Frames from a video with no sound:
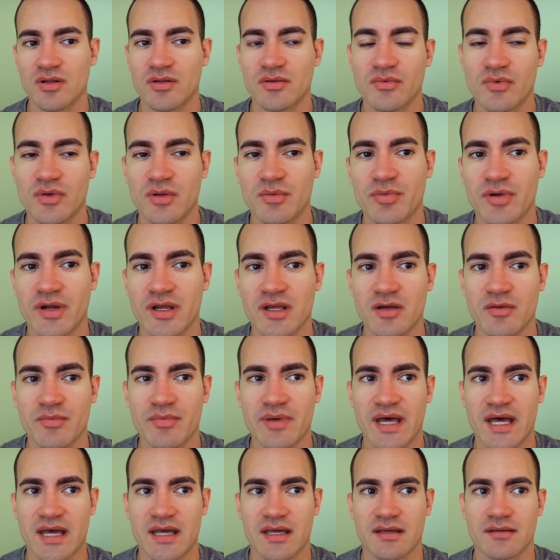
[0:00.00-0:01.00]
we'll bring
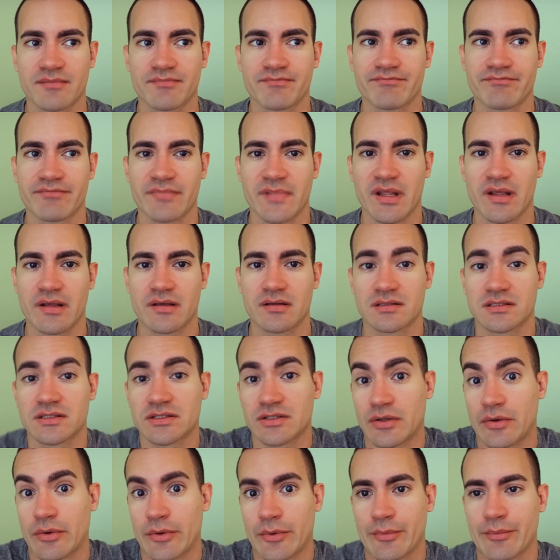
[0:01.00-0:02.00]
you back.
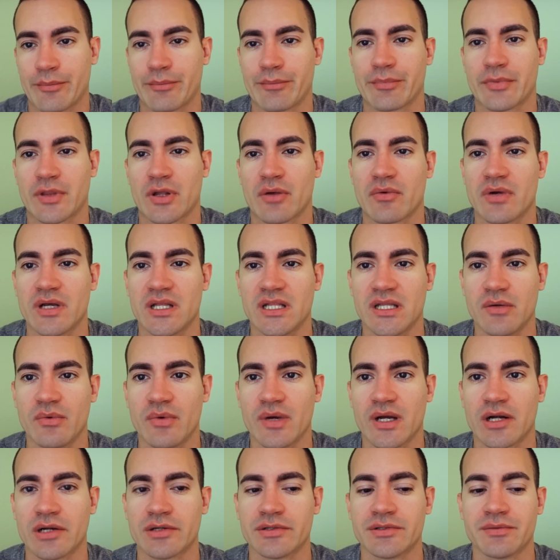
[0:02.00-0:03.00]
So really
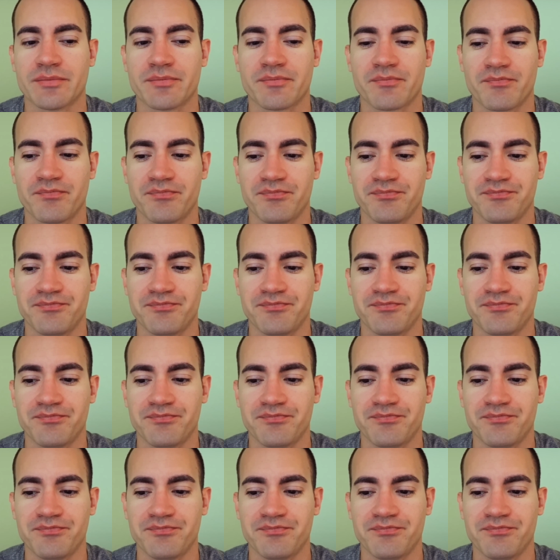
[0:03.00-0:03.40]
weird,